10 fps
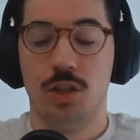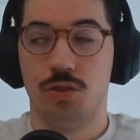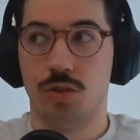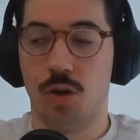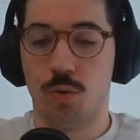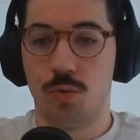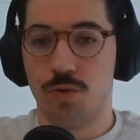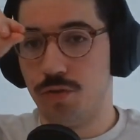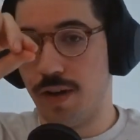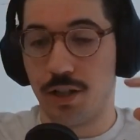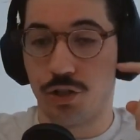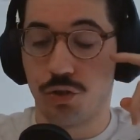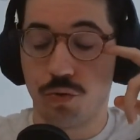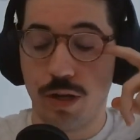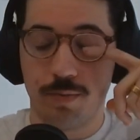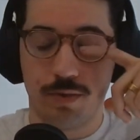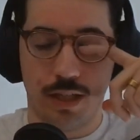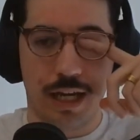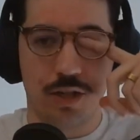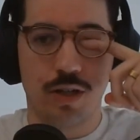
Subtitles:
So you've got a script and